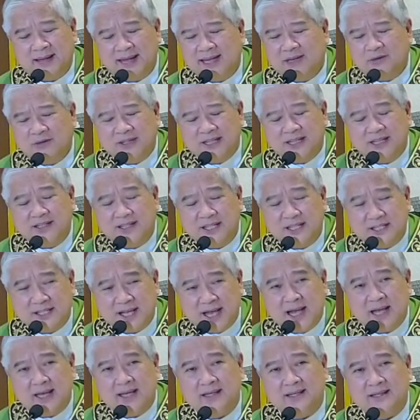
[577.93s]
And with that
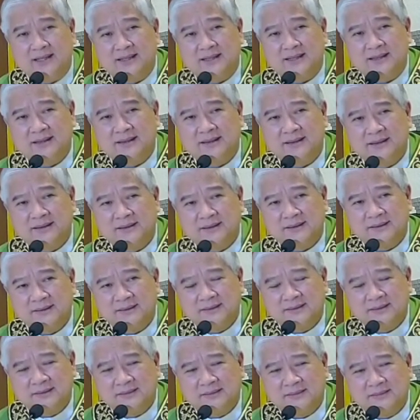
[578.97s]
desire,
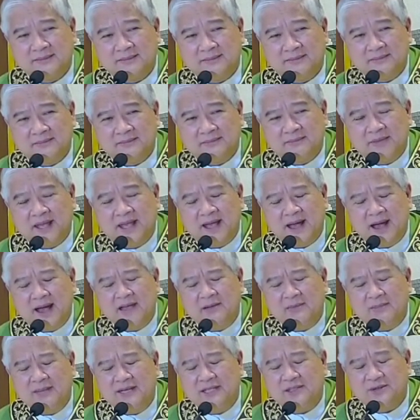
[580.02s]
may
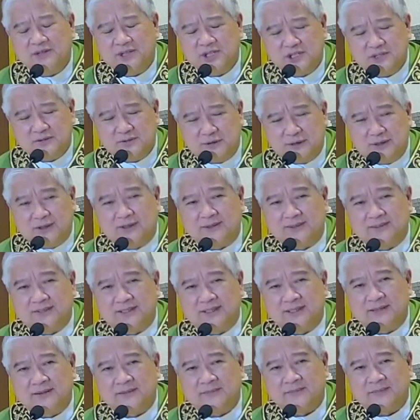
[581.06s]
I be
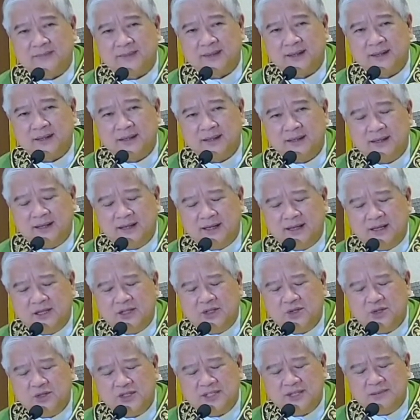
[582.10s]
transformed
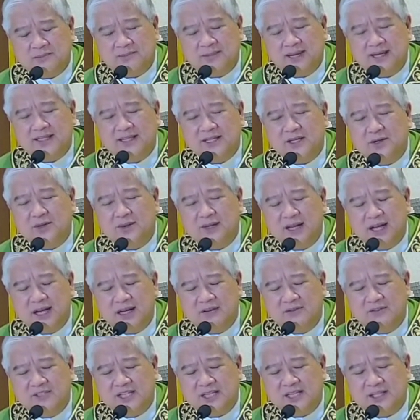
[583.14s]
into somebody who
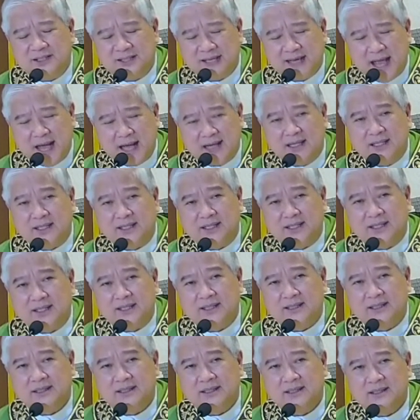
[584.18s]
loves in reality,
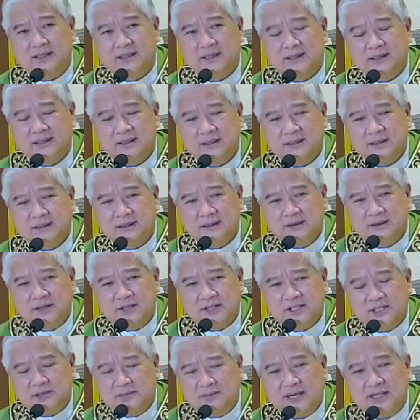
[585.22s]

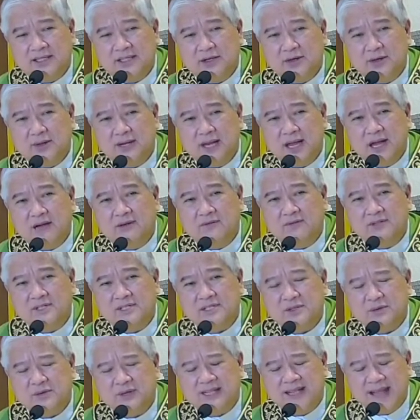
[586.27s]
somebody who
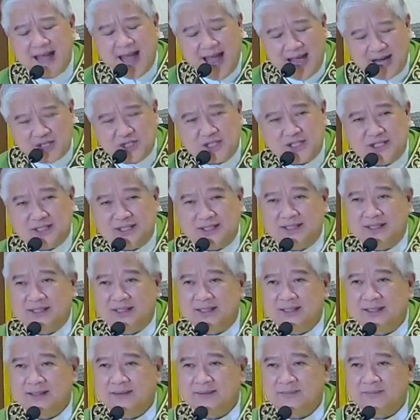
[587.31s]
loves with action,
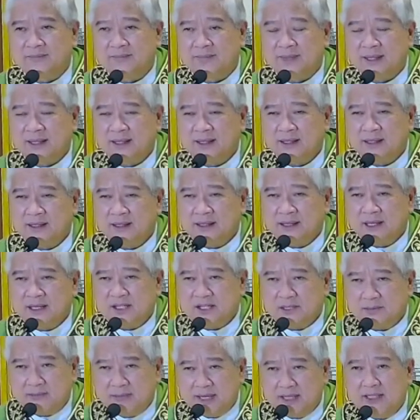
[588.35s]

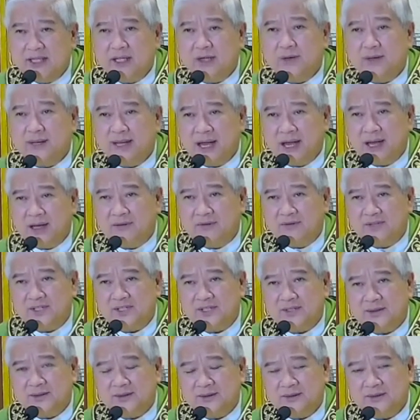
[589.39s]
somebody who
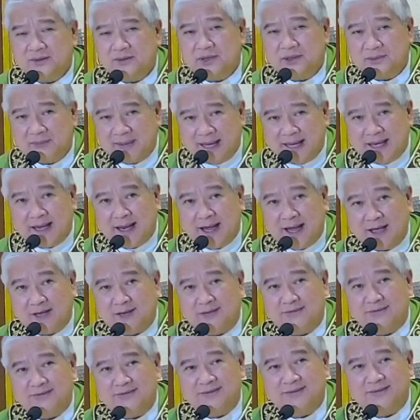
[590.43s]
loves with my
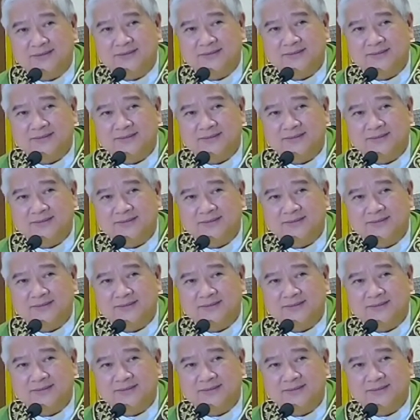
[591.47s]
life.